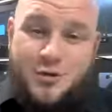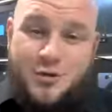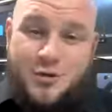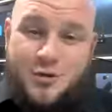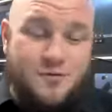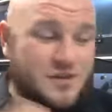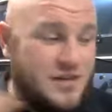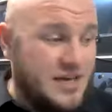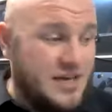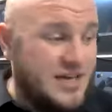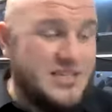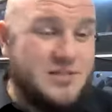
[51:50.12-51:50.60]
the
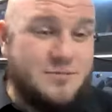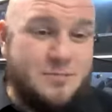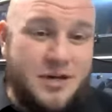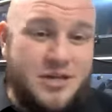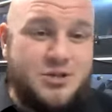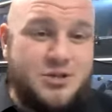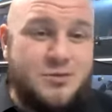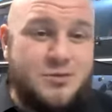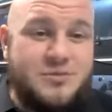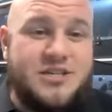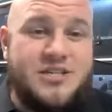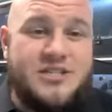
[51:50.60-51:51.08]
UVA
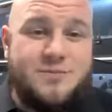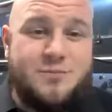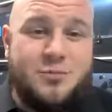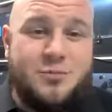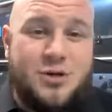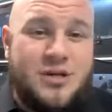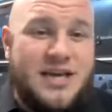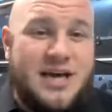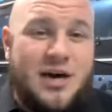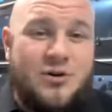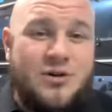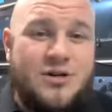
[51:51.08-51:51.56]
spectrum that it's
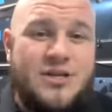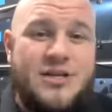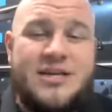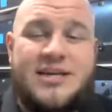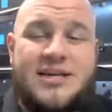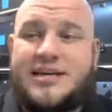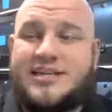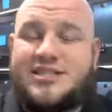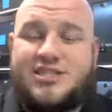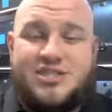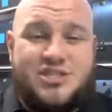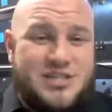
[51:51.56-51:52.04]
putting out,
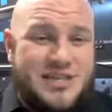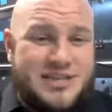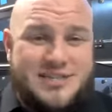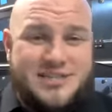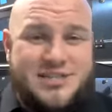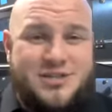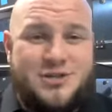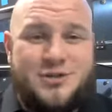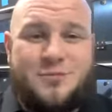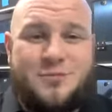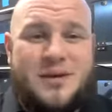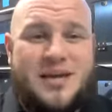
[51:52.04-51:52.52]
it's
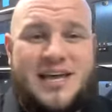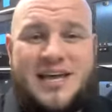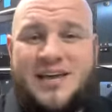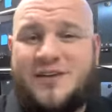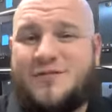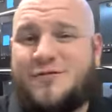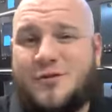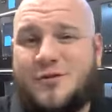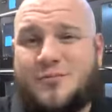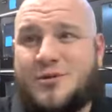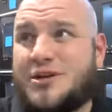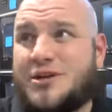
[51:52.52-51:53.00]
changing their
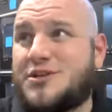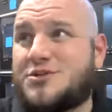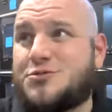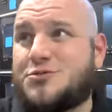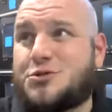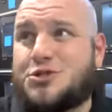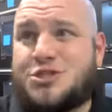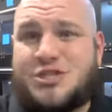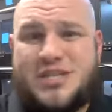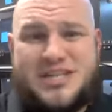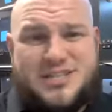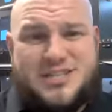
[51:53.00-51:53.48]
behavior because
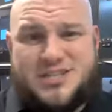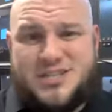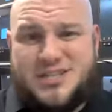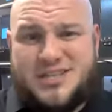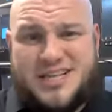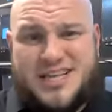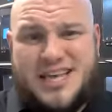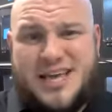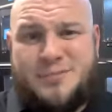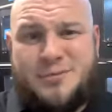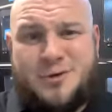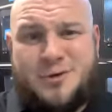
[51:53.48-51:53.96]
we're changing
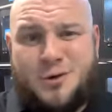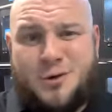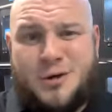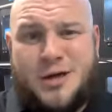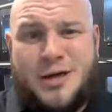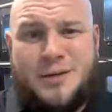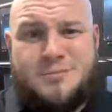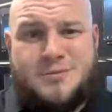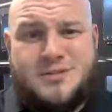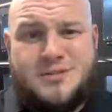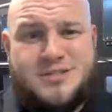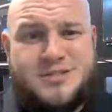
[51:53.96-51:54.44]
the chemical
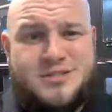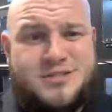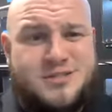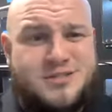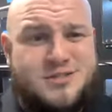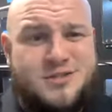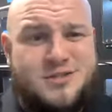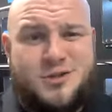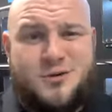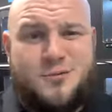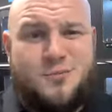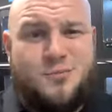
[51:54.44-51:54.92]

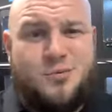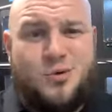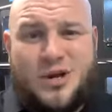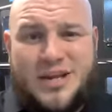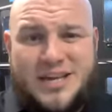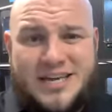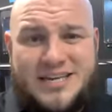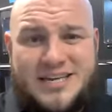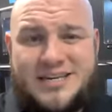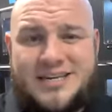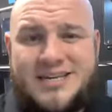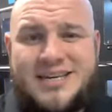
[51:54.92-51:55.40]
compositions of their
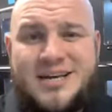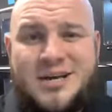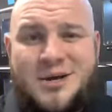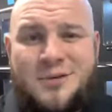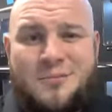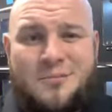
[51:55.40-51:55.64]
brain